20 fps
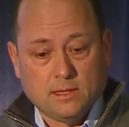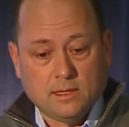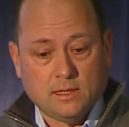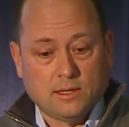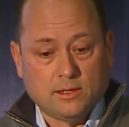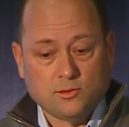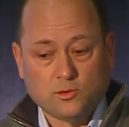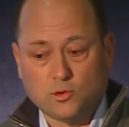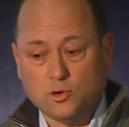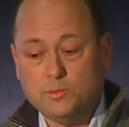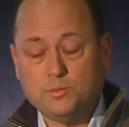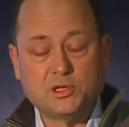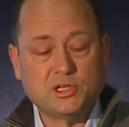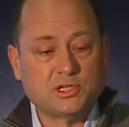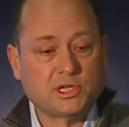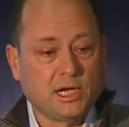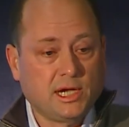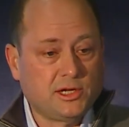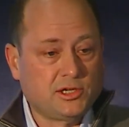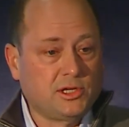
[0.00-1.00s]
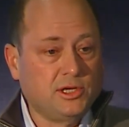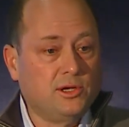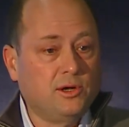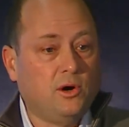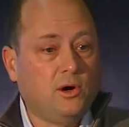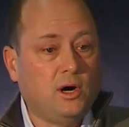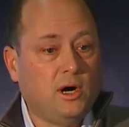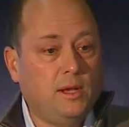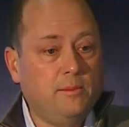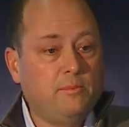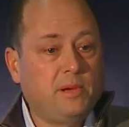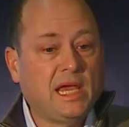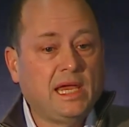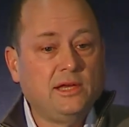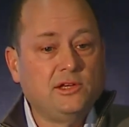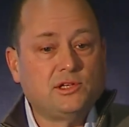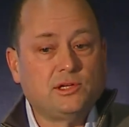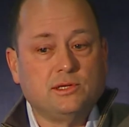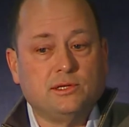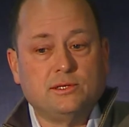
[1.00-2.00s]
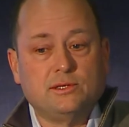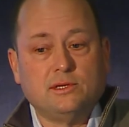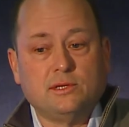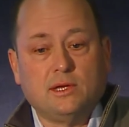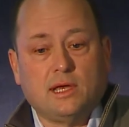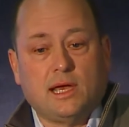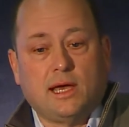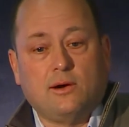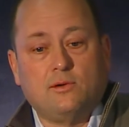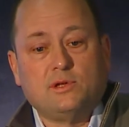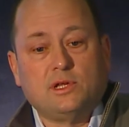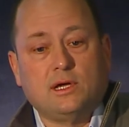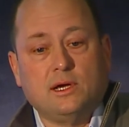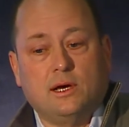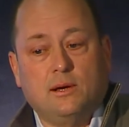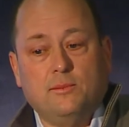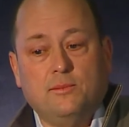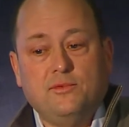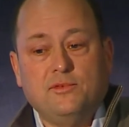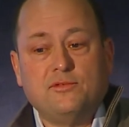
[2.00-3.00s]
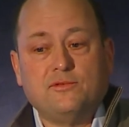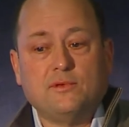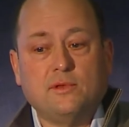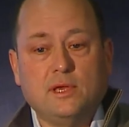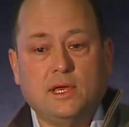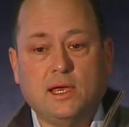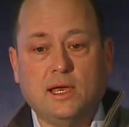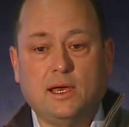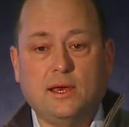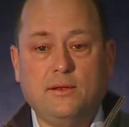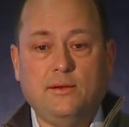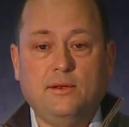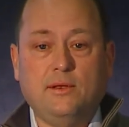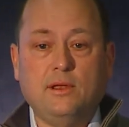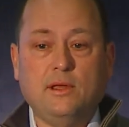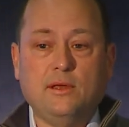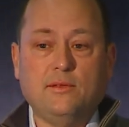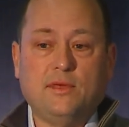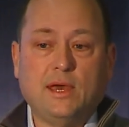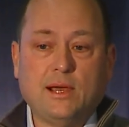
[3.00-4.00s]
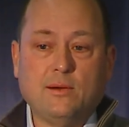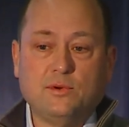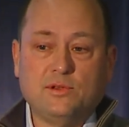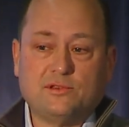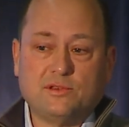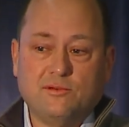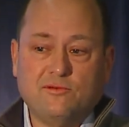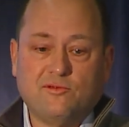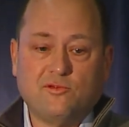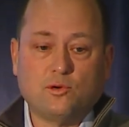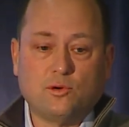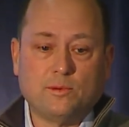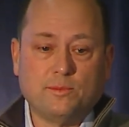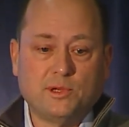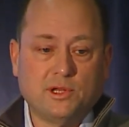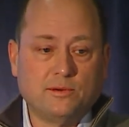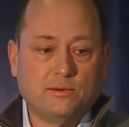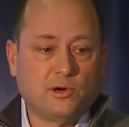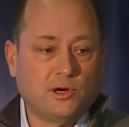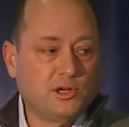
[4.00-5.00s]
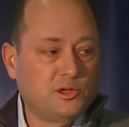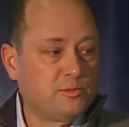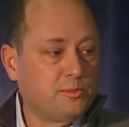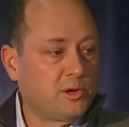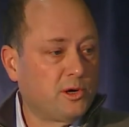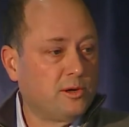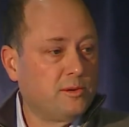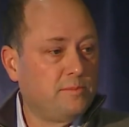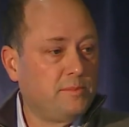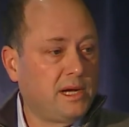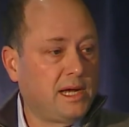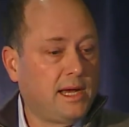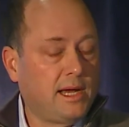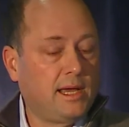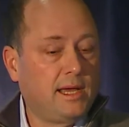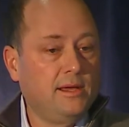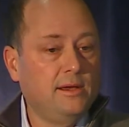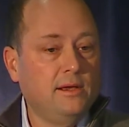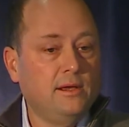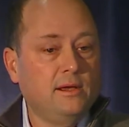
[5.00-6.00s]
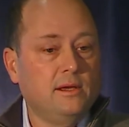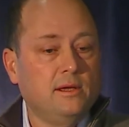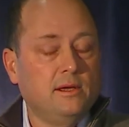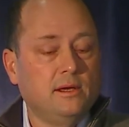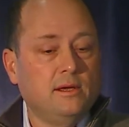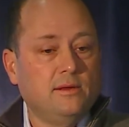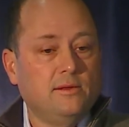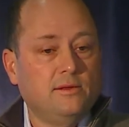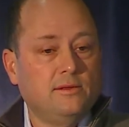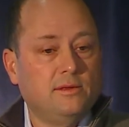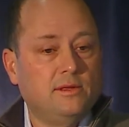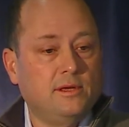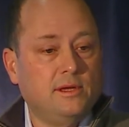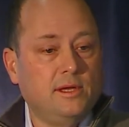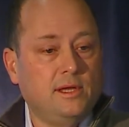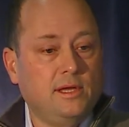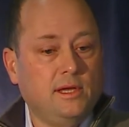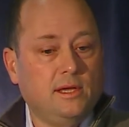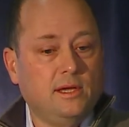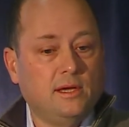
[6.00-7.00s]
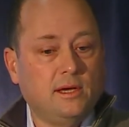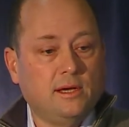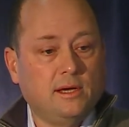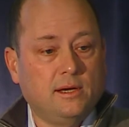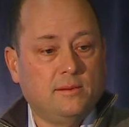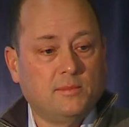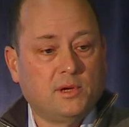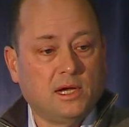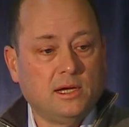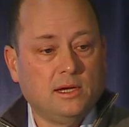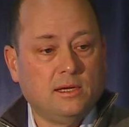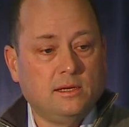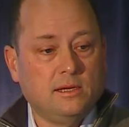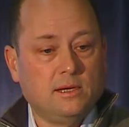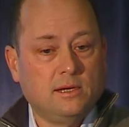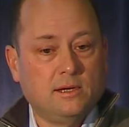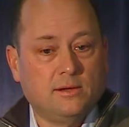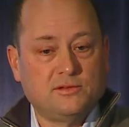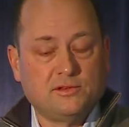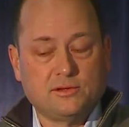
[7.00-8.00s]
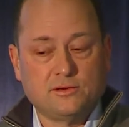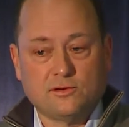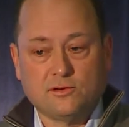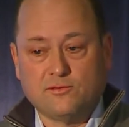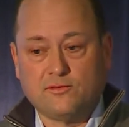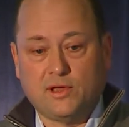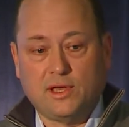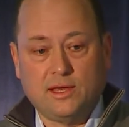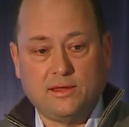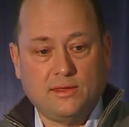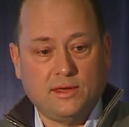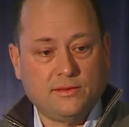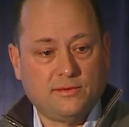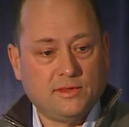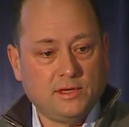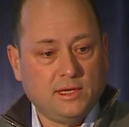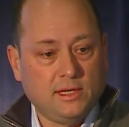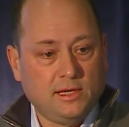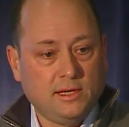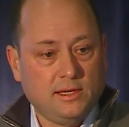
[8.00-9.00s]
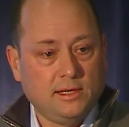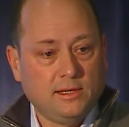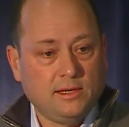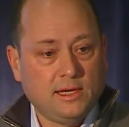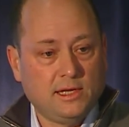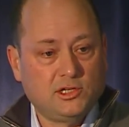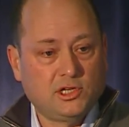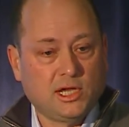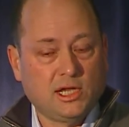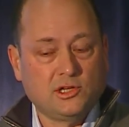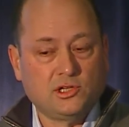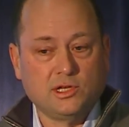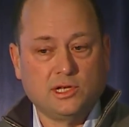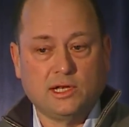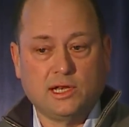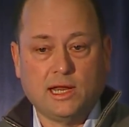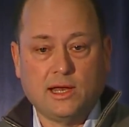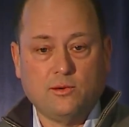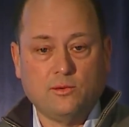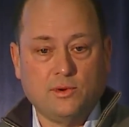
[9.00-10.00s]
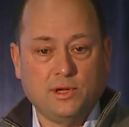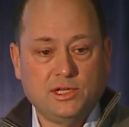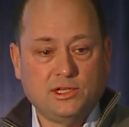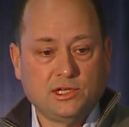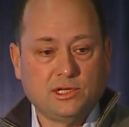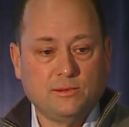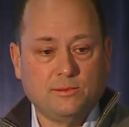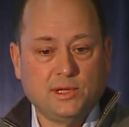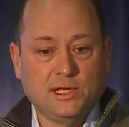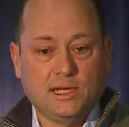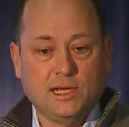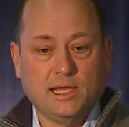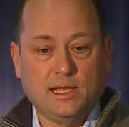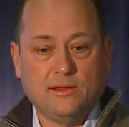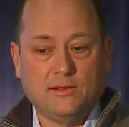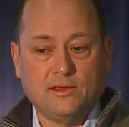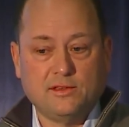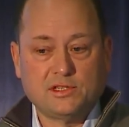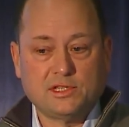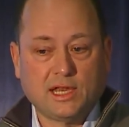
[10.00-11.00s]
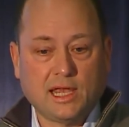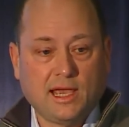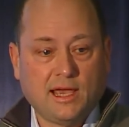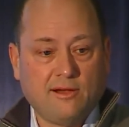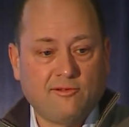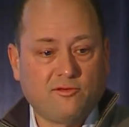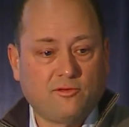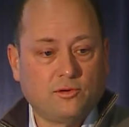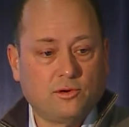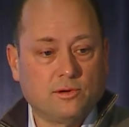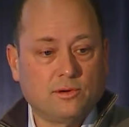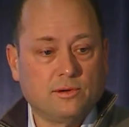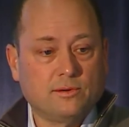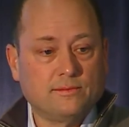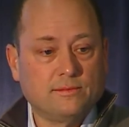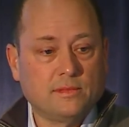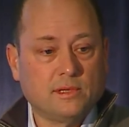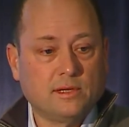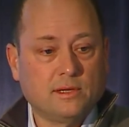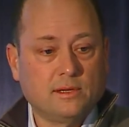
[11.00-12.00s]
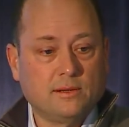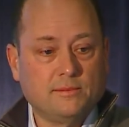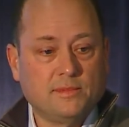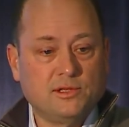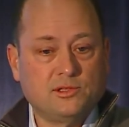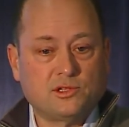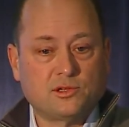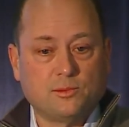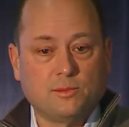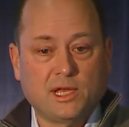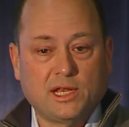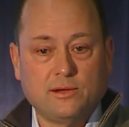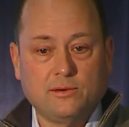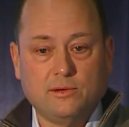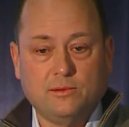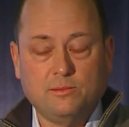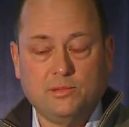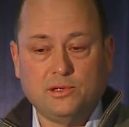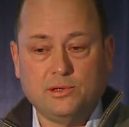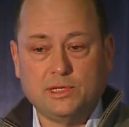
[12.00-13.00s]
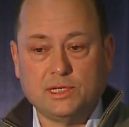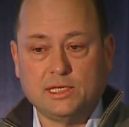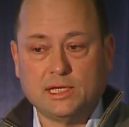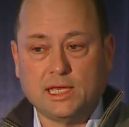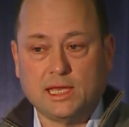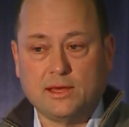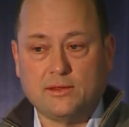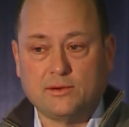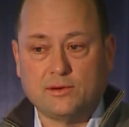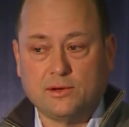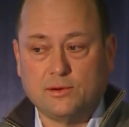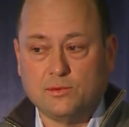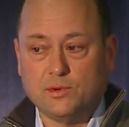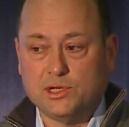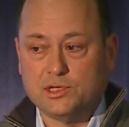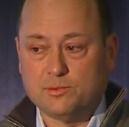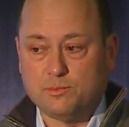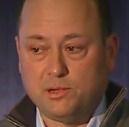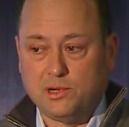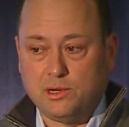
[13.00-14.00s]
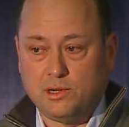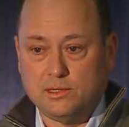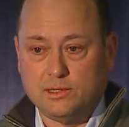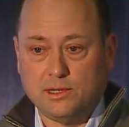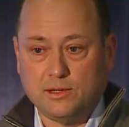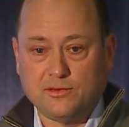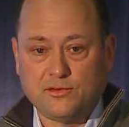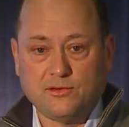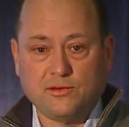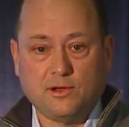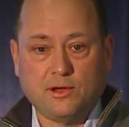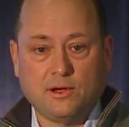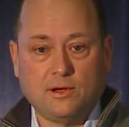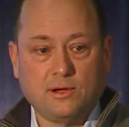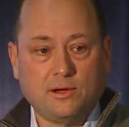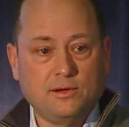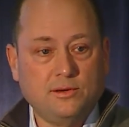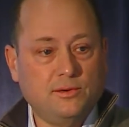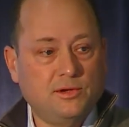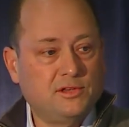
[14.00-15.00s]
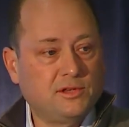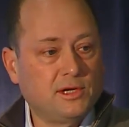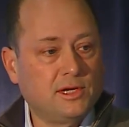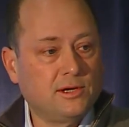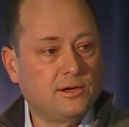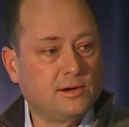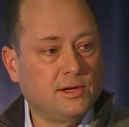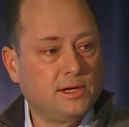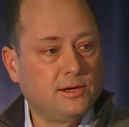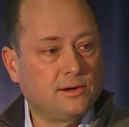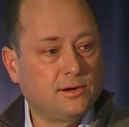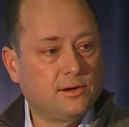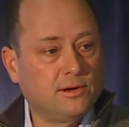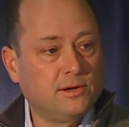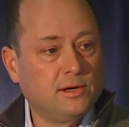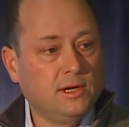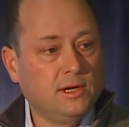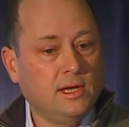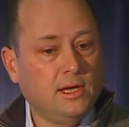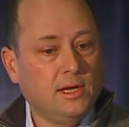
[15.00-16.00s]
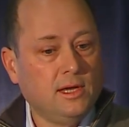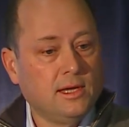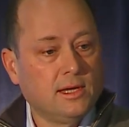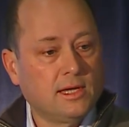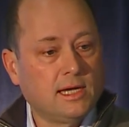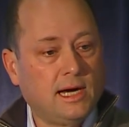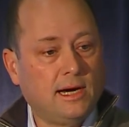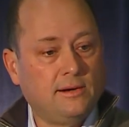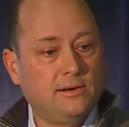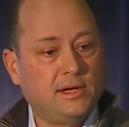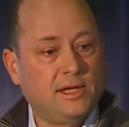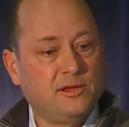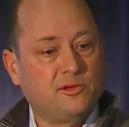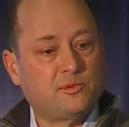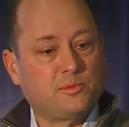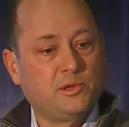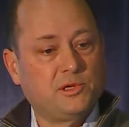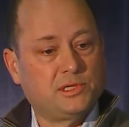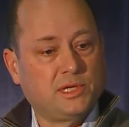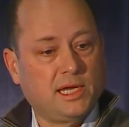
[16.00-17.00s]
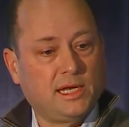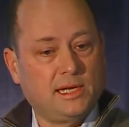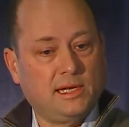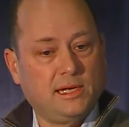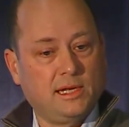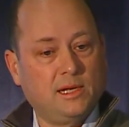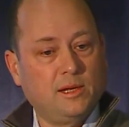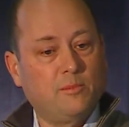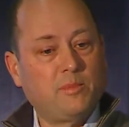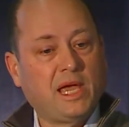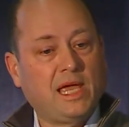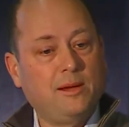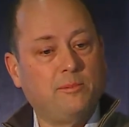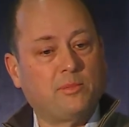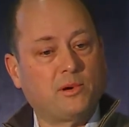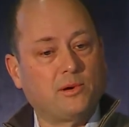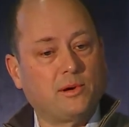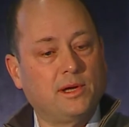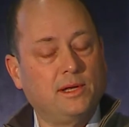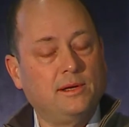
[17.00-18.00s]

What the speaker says: group discussion on patient outcomes, and that was informed in large part by the survey that the Education and Outreach Committee and the staff were instrumental in pulling together, in which Paula Song, who is here, and her colleagues presented in a paper.